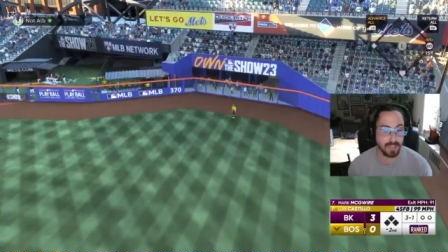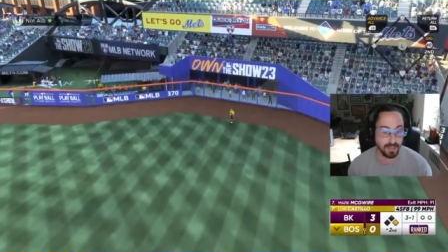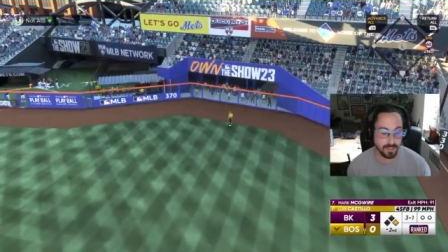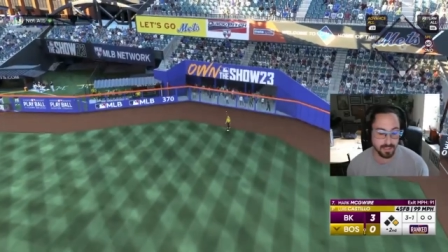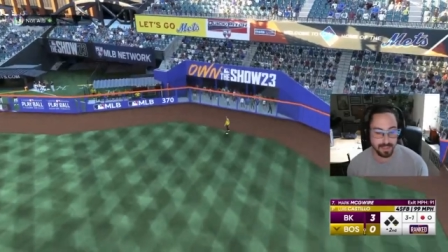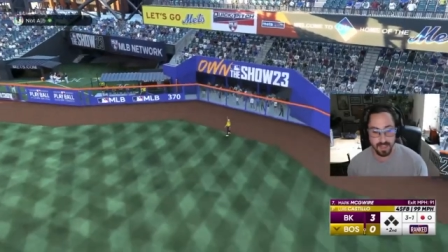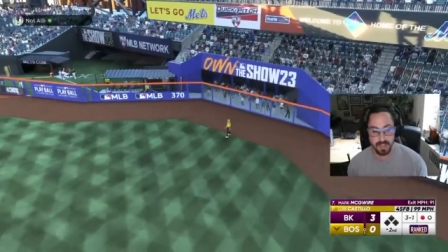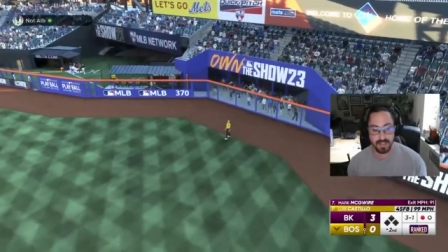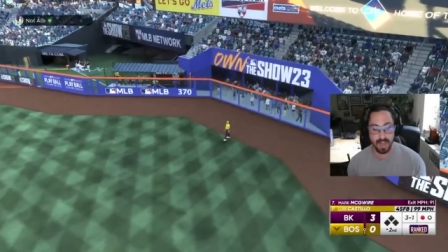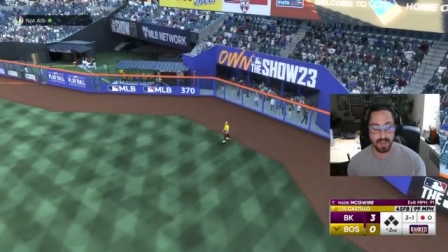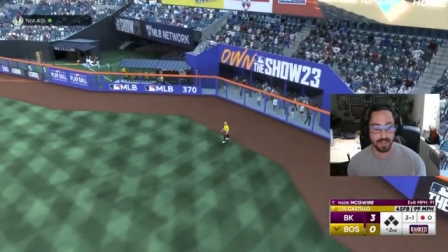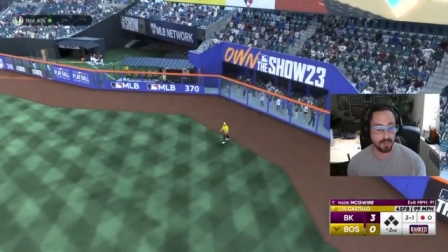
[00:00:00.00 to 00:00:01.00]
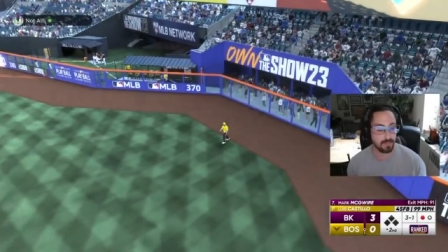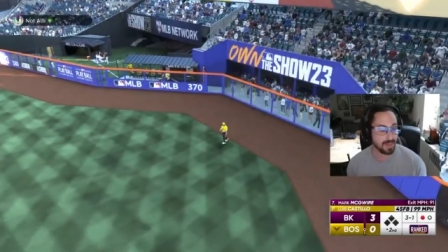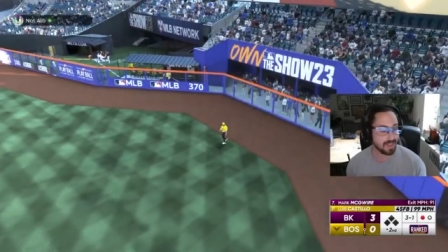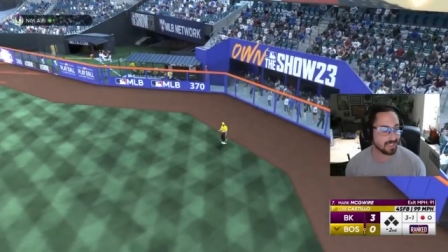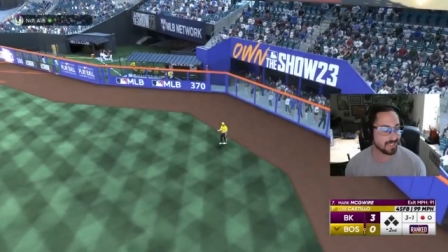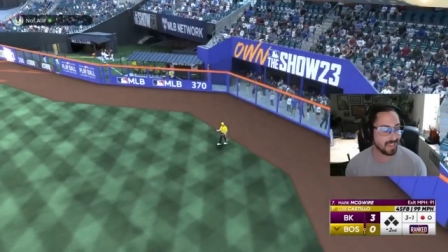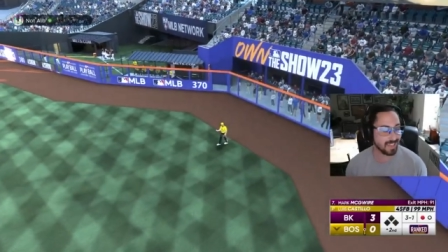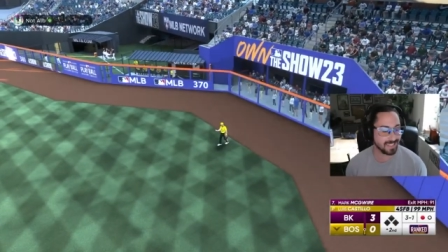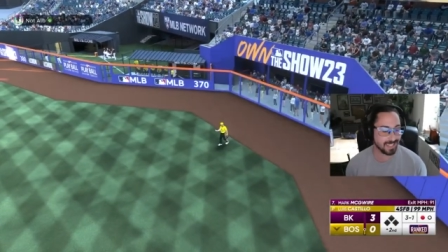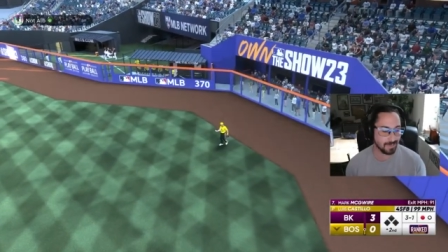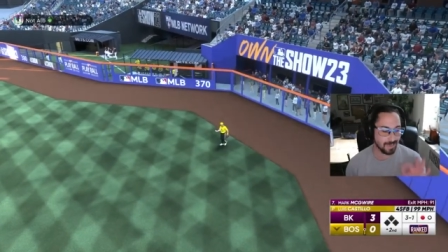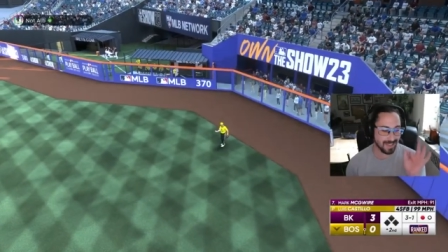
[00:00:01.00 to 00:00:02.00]
That was not a good pitch. I just
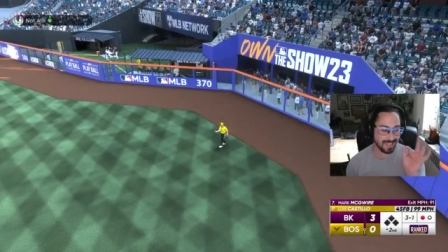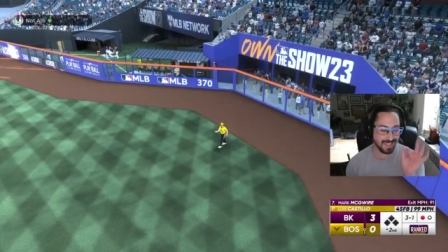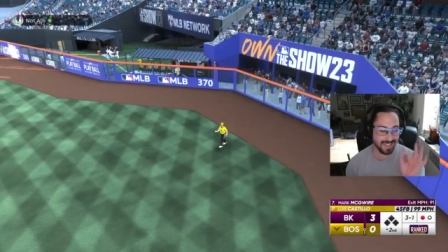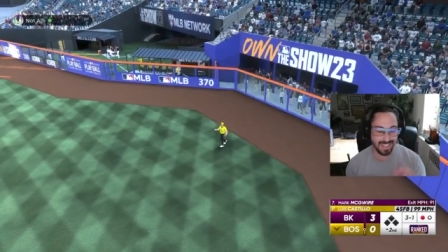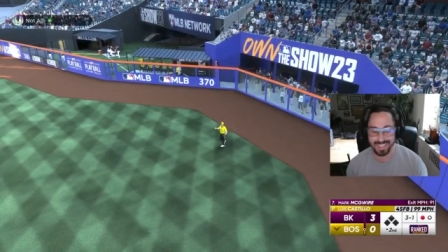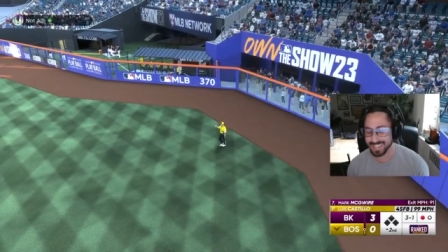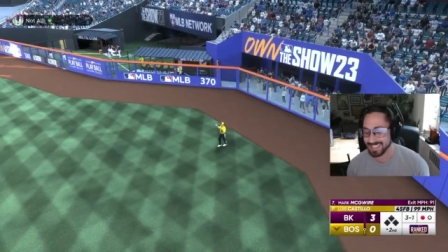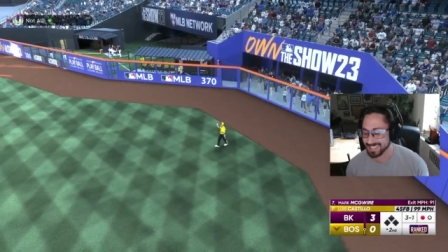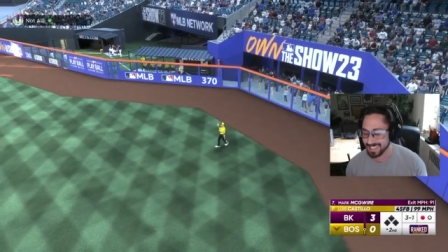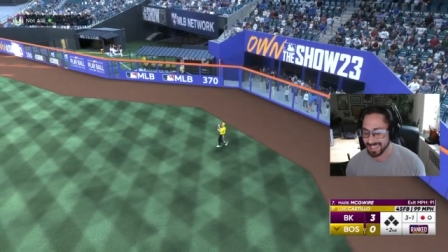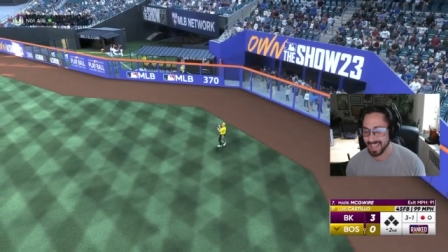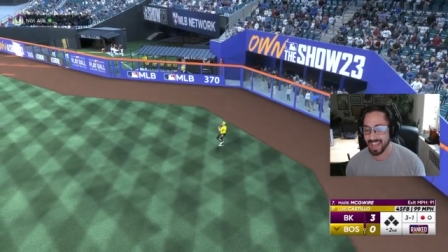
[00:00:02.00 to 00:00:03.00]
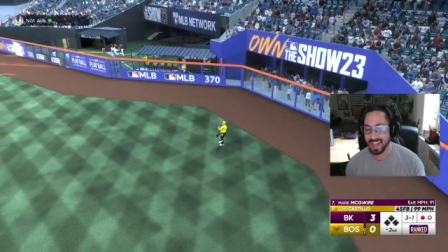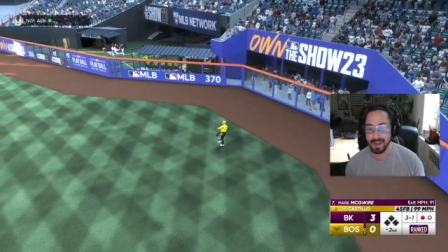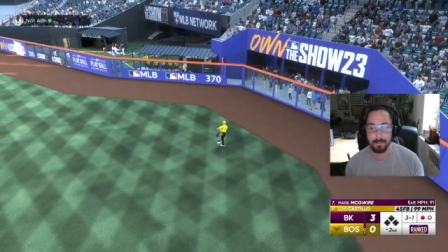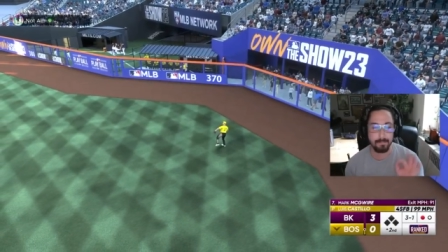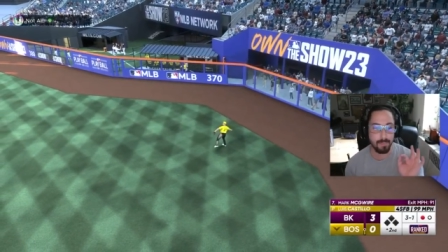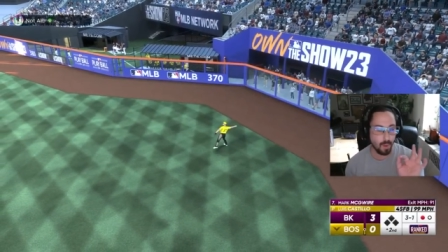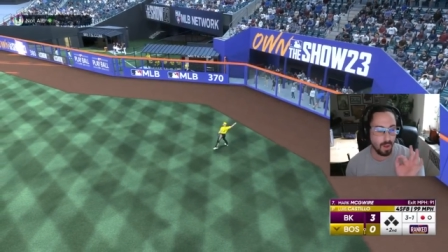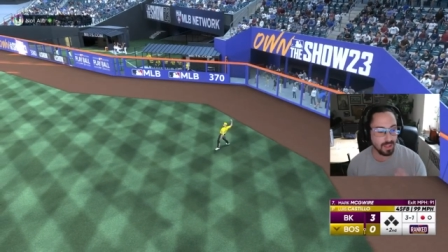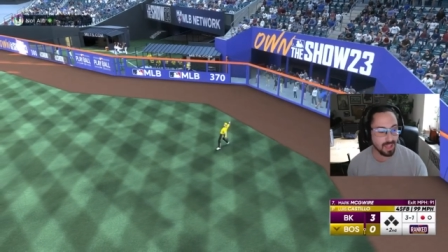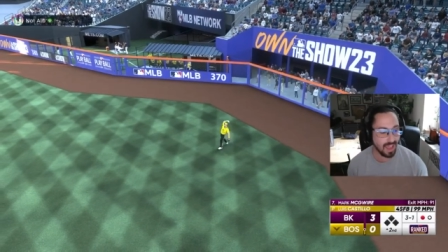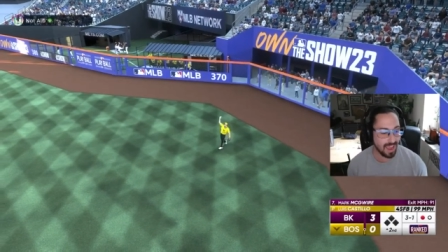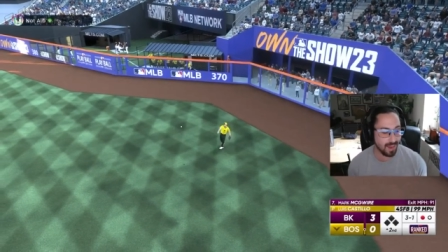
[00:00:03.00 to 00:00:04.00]
had to be a, a, a, a
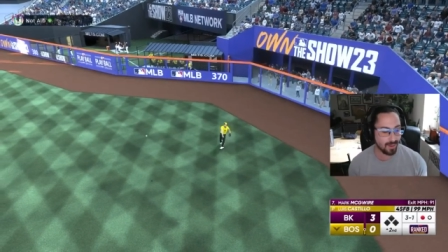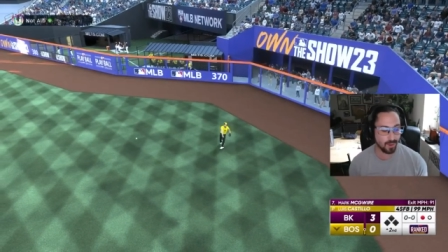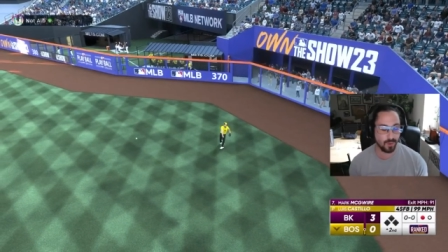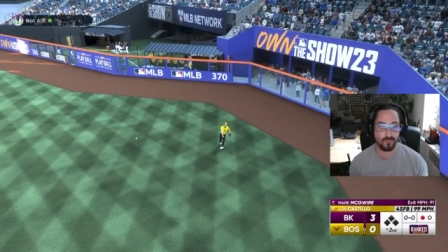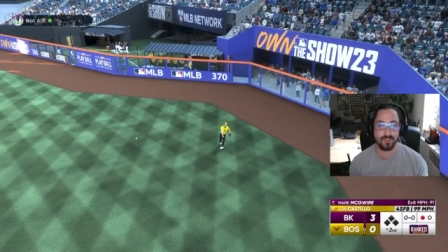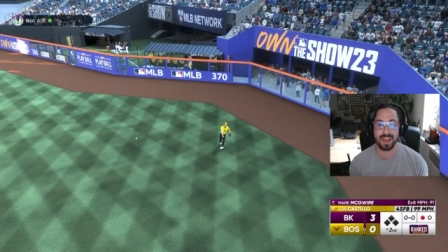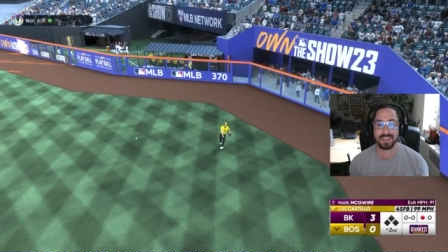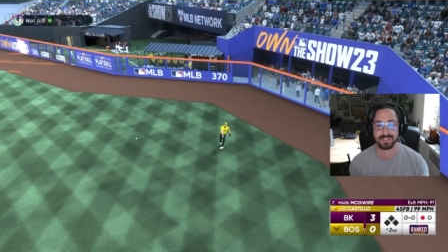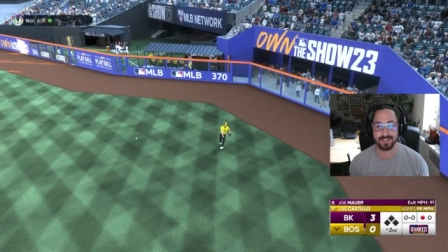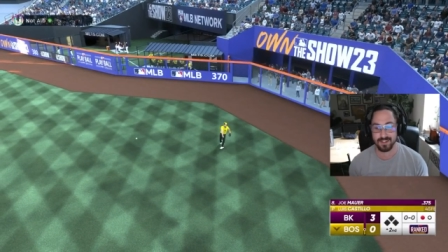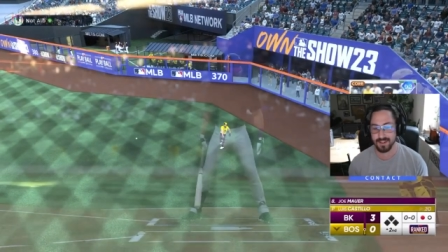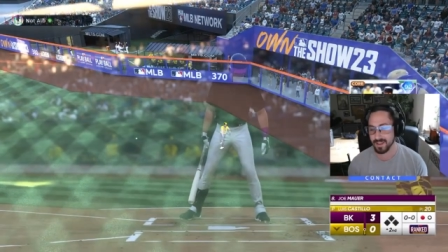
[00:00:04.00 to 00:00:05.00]
ball hair faster.